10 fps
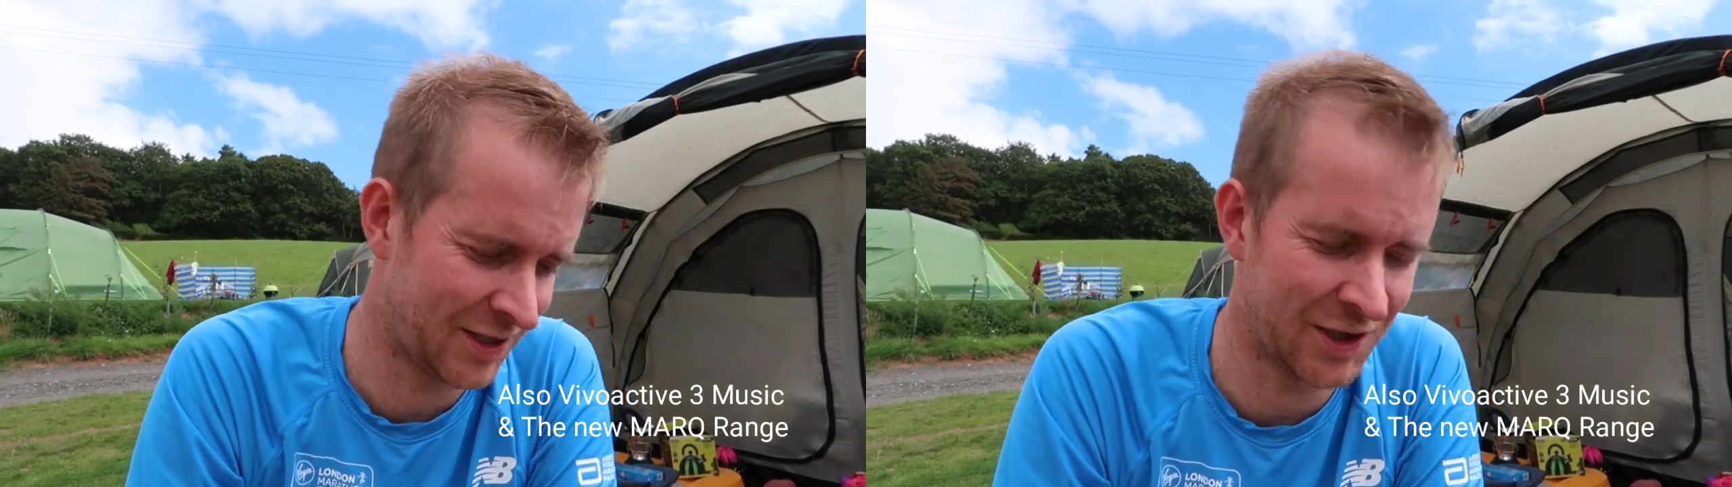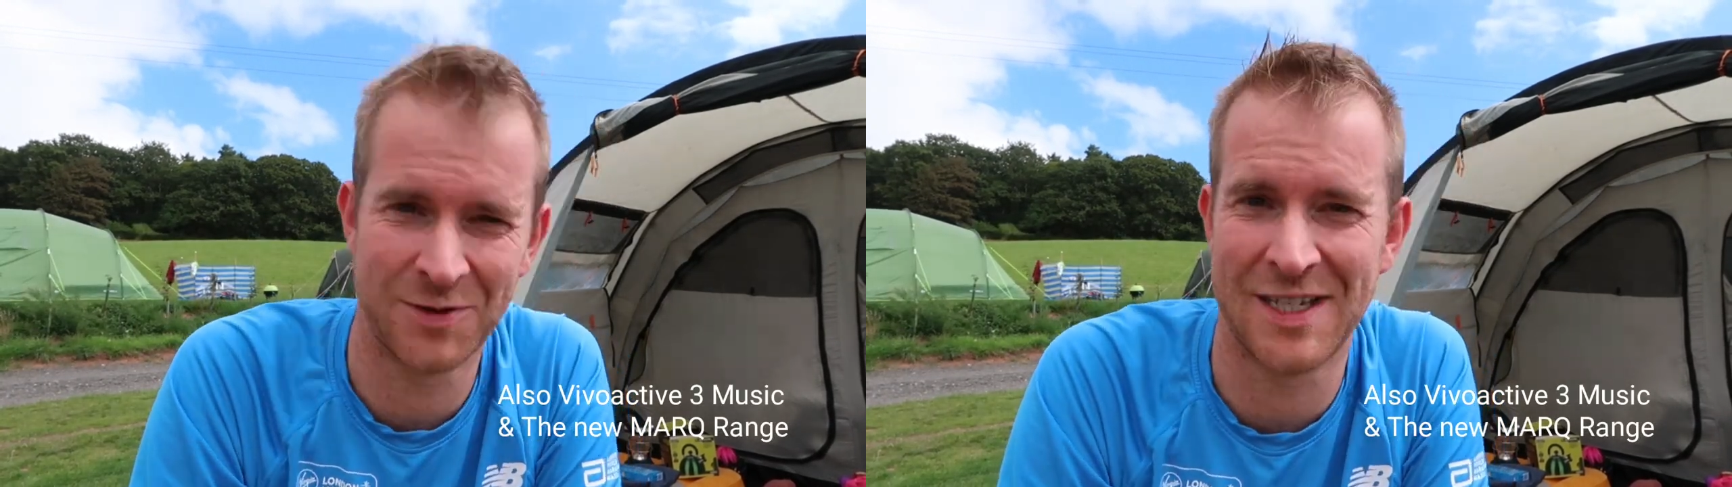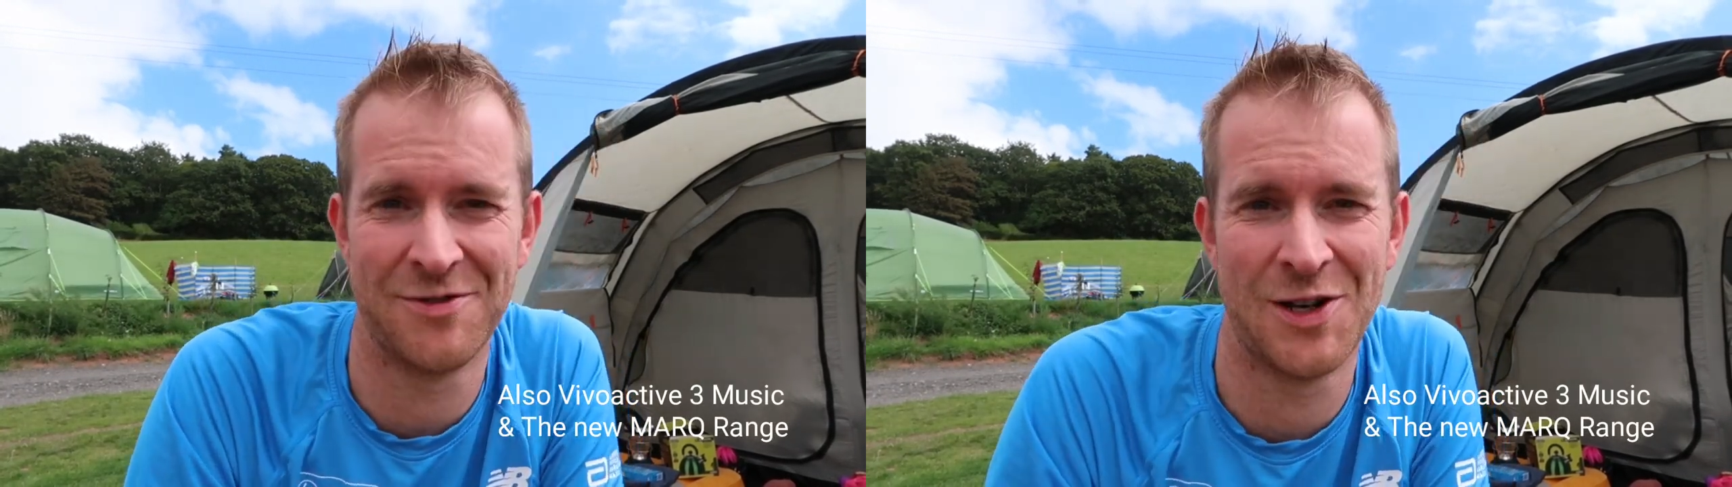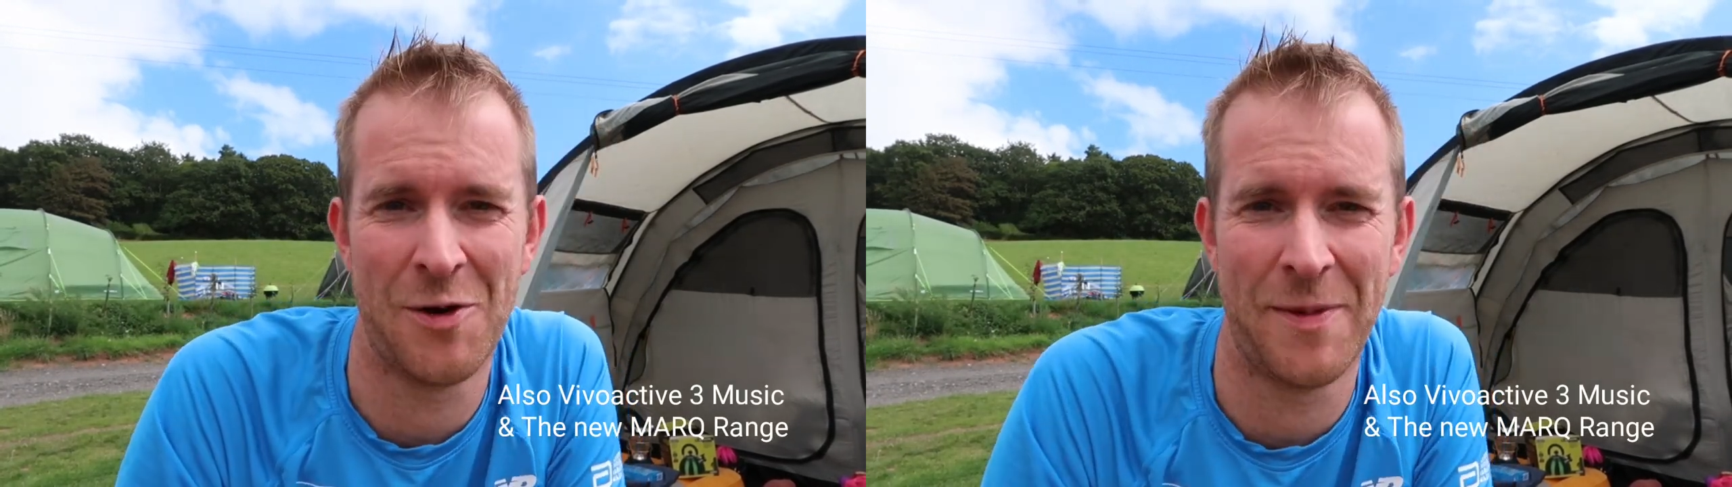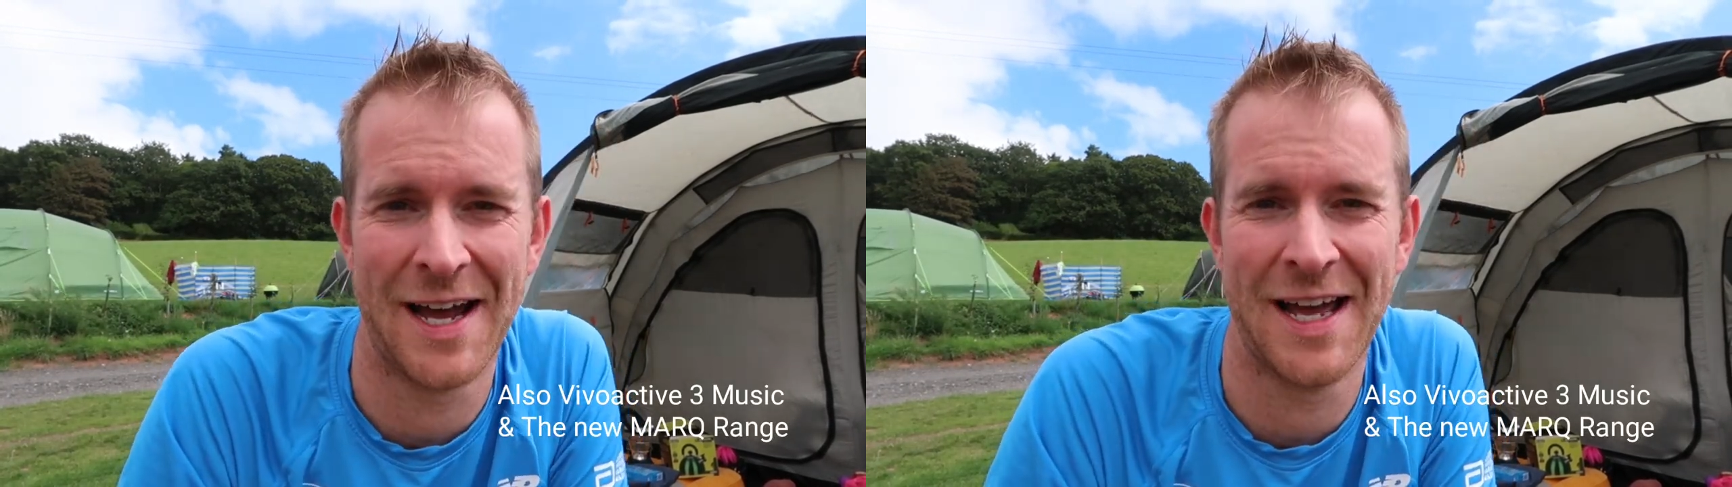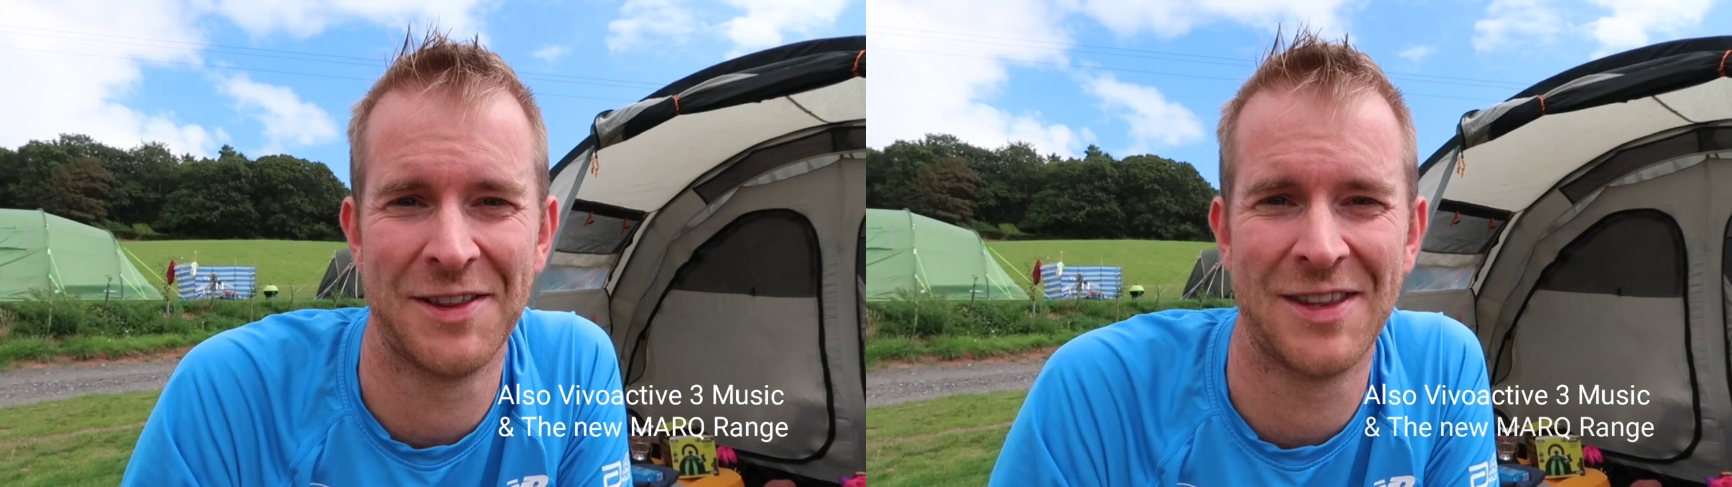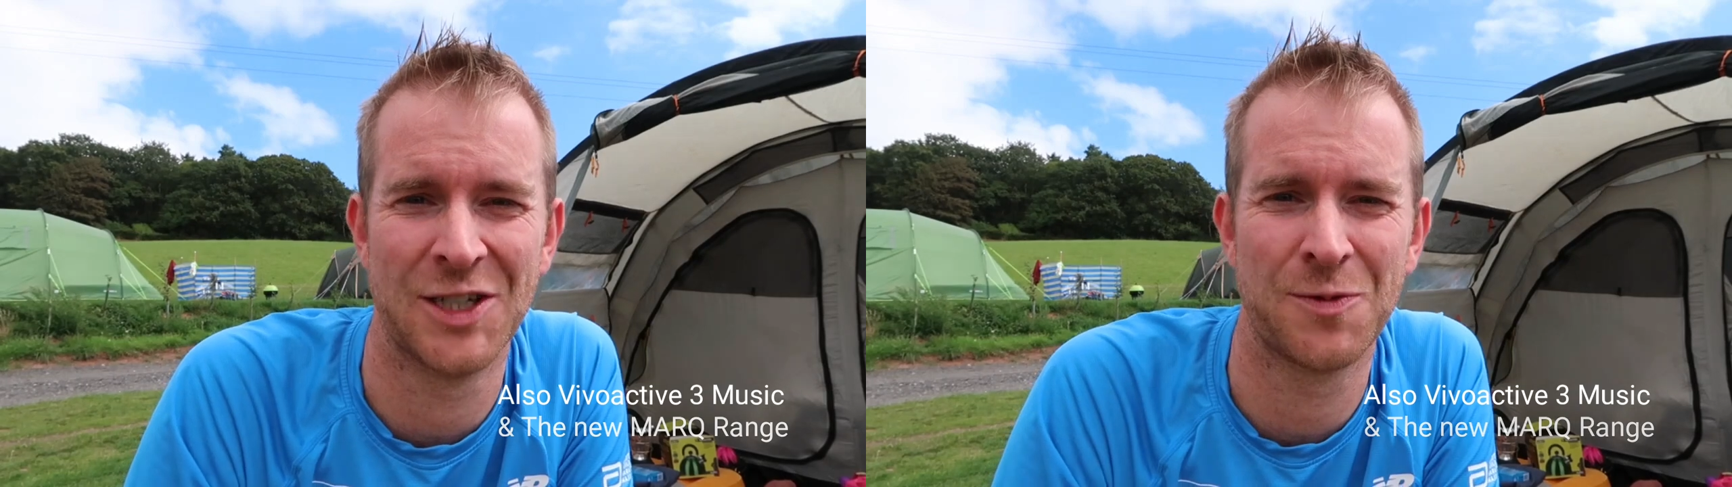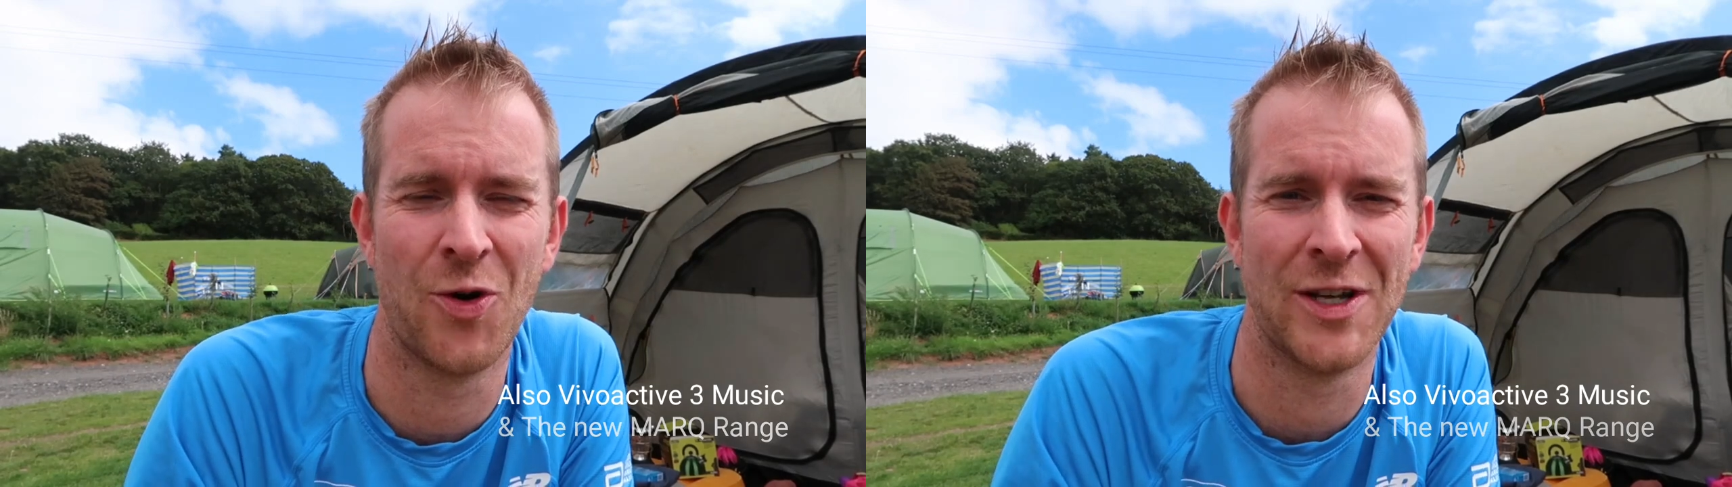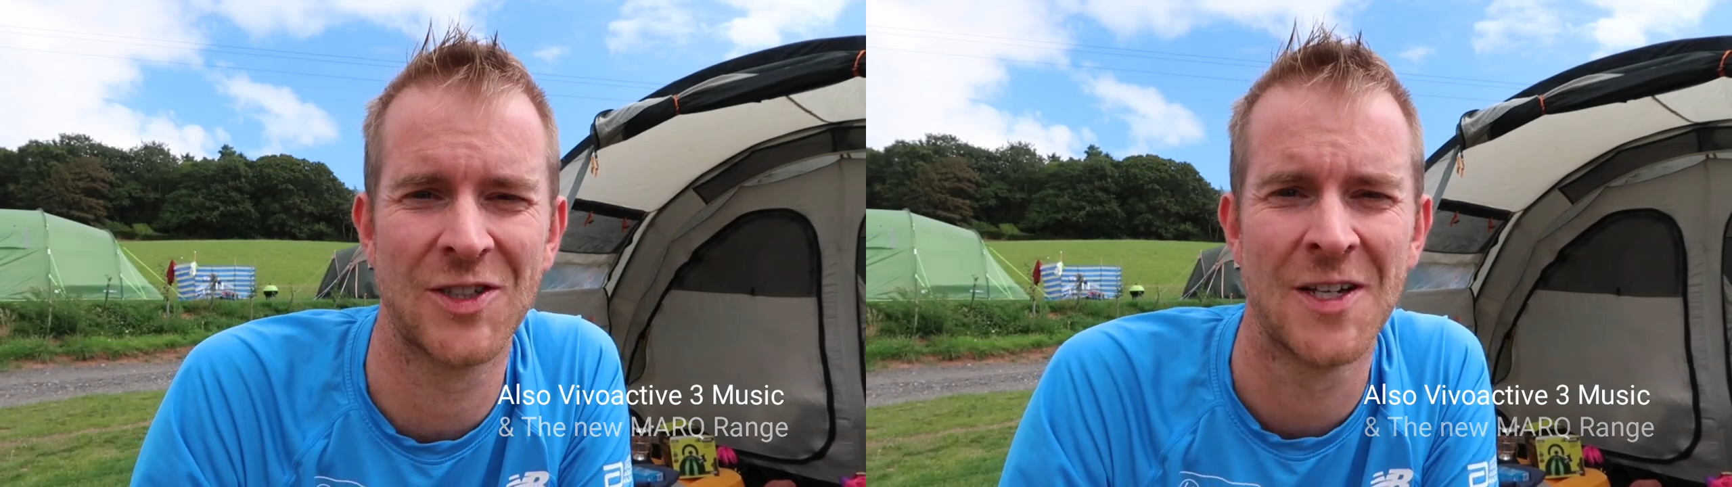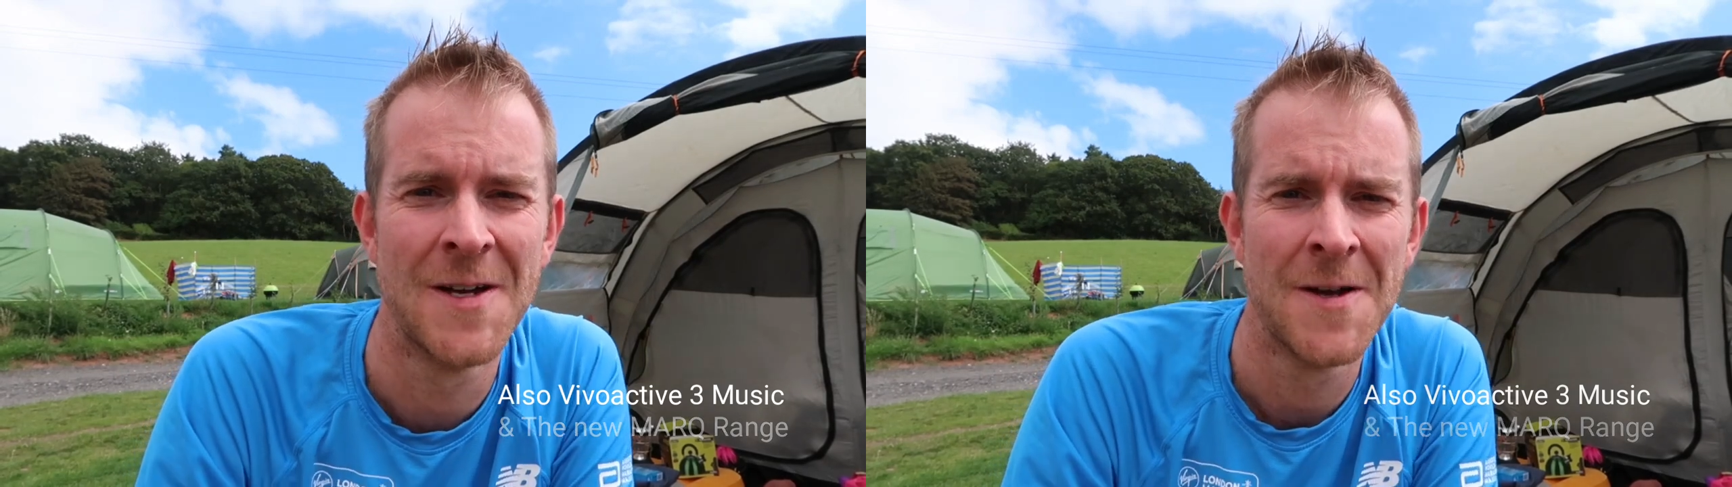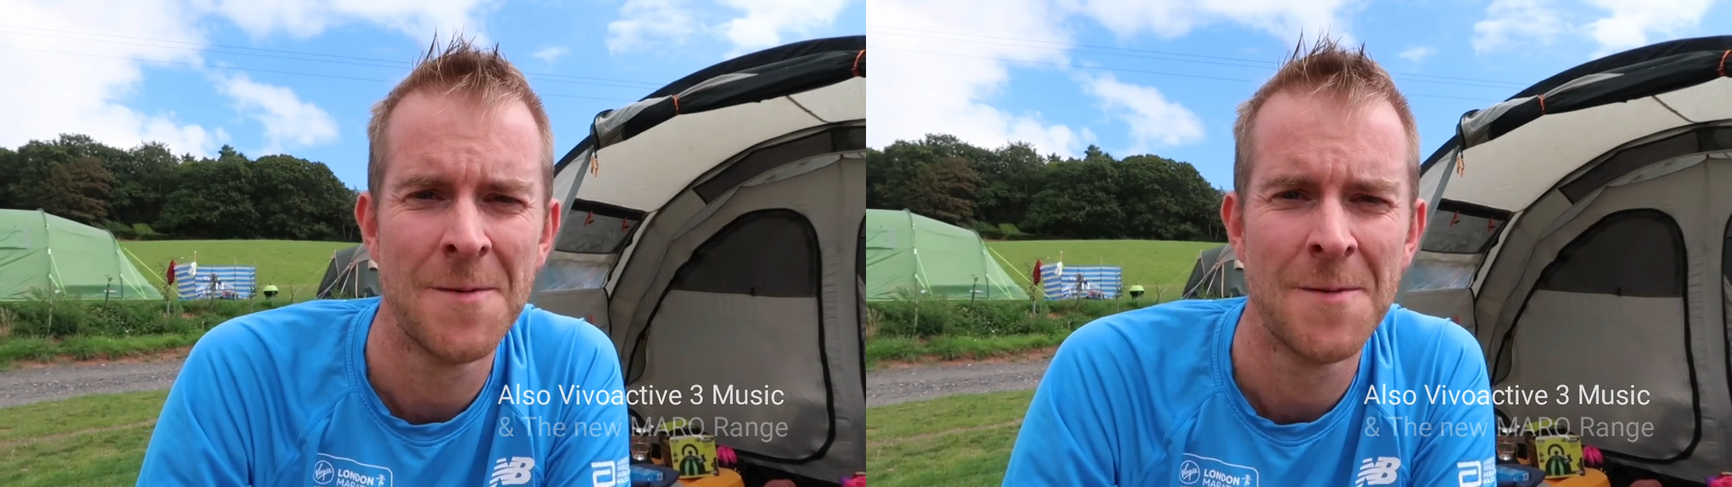we don't even know about at this point.